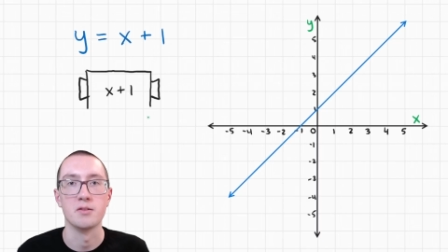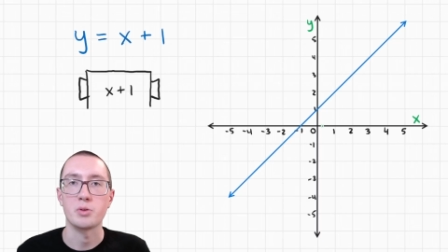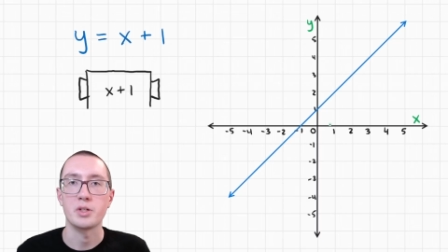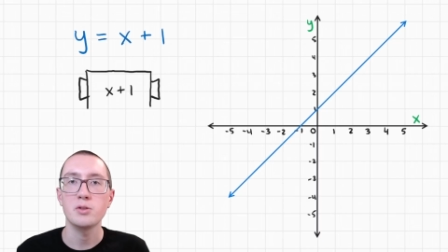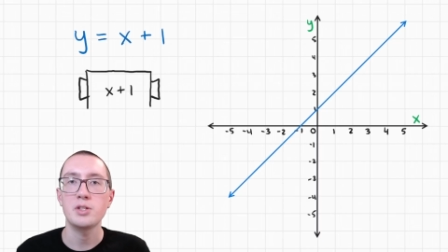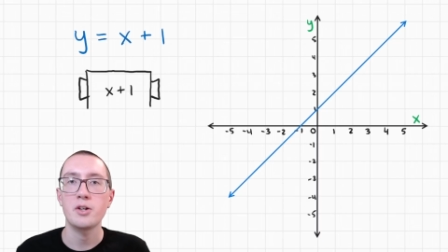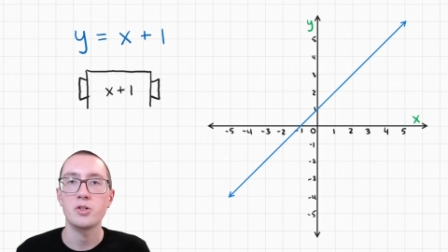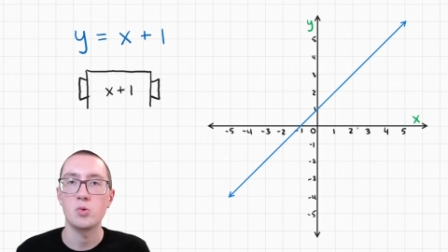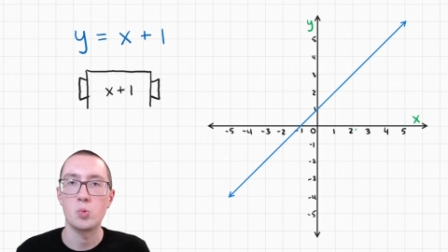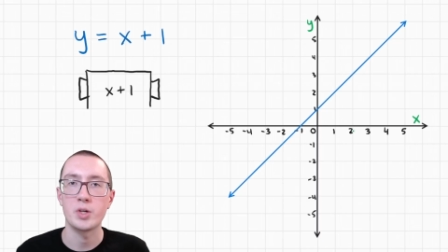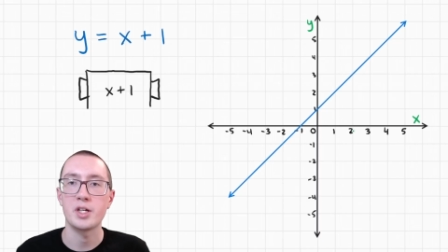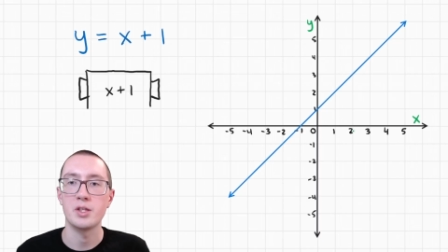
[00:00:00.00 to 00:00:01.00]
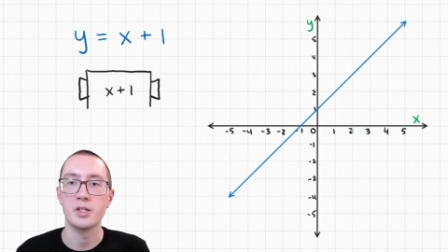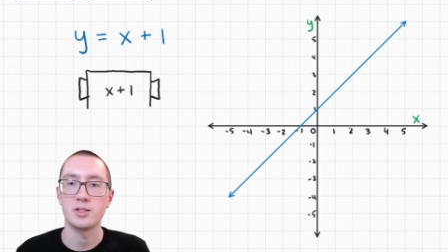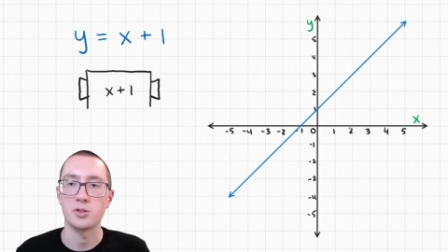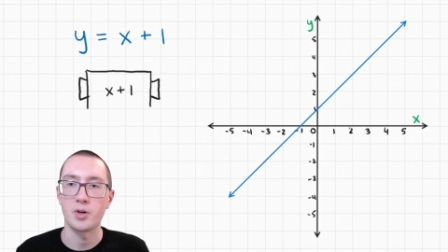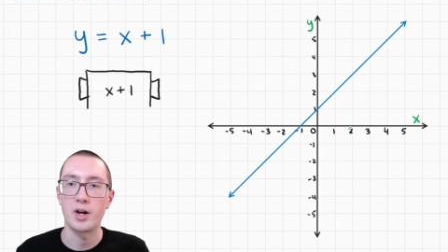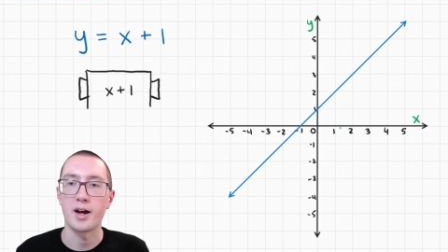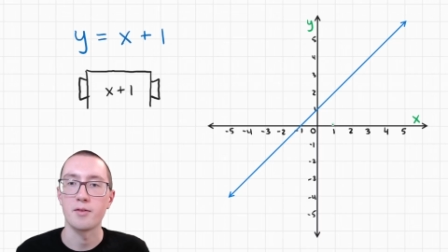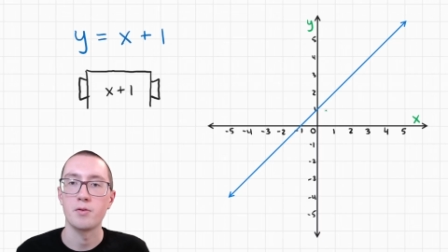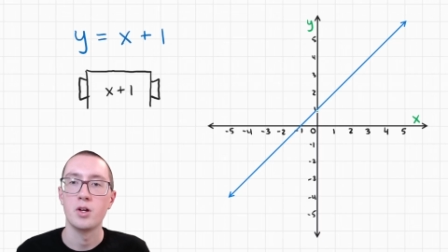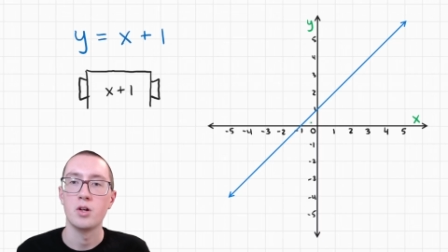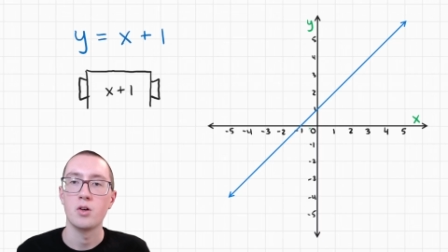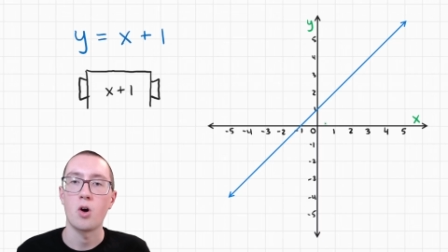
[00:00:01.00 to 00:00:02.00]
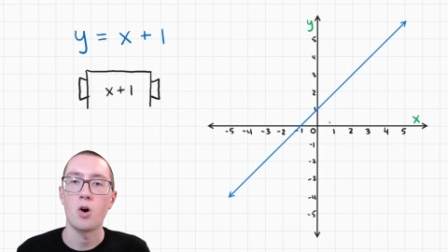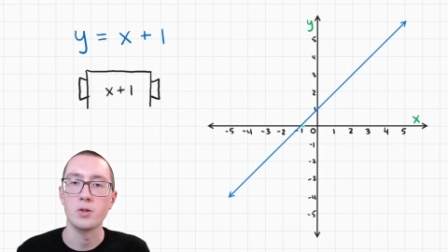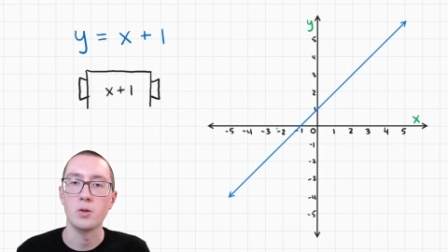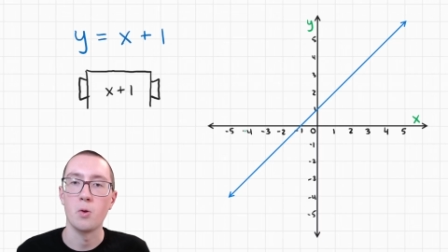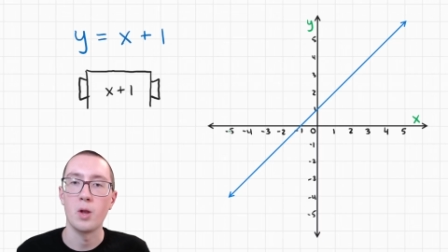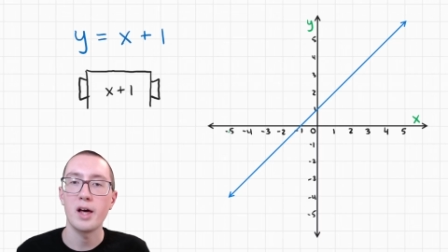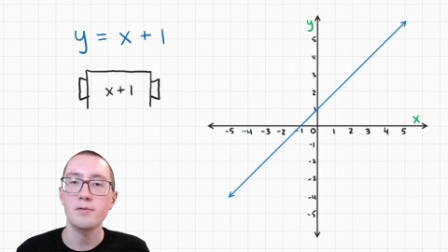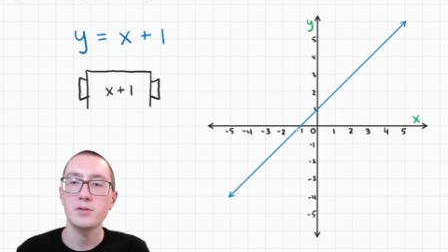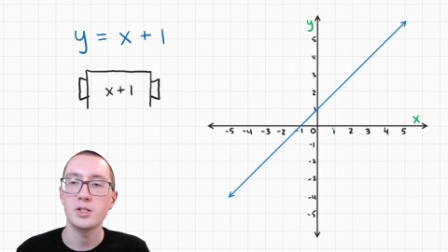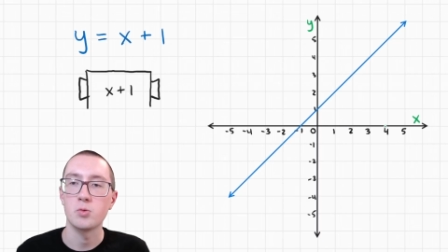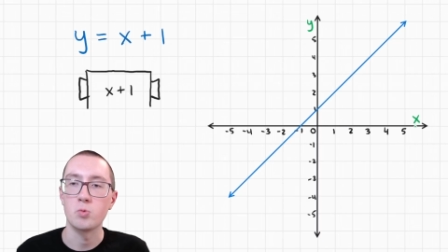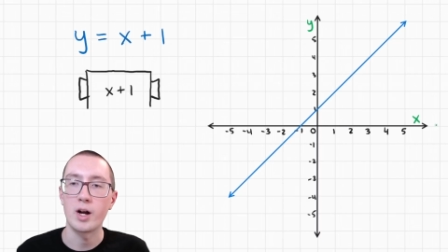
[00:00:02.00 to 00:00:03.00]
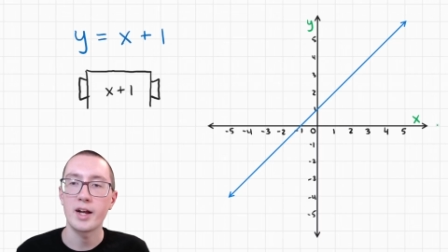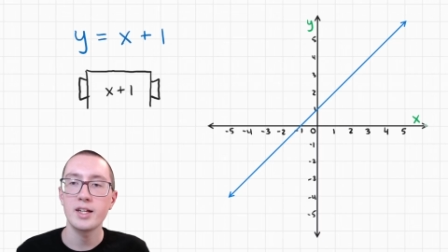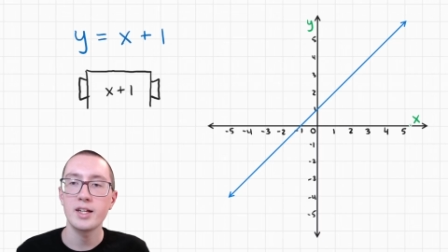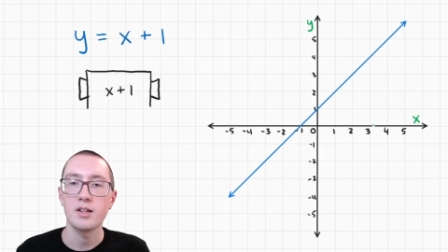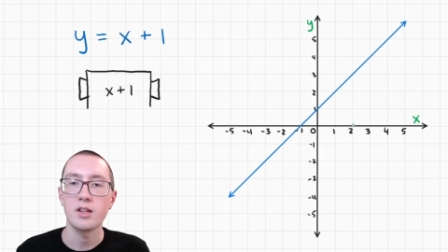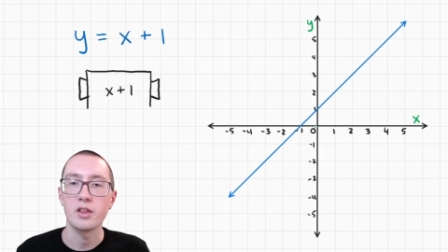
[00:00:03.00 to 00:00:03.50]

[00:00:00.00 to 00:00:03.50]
So here's how you read this graph. On the left and right,